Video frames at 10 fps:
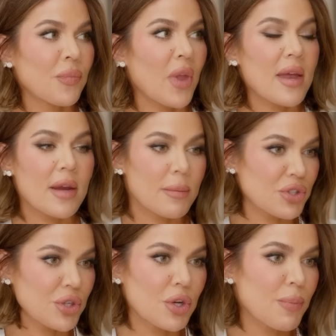And I'm
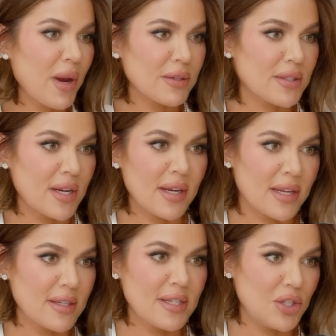sure your parents didn't
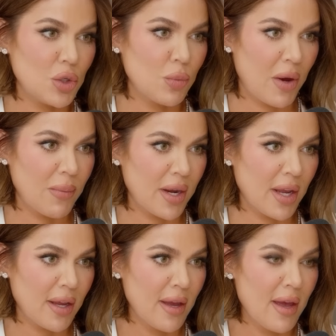get to teach you about
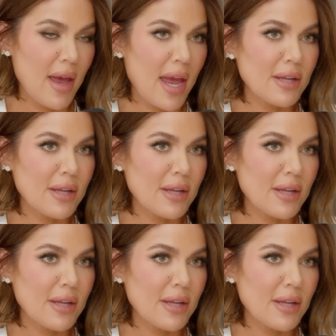money.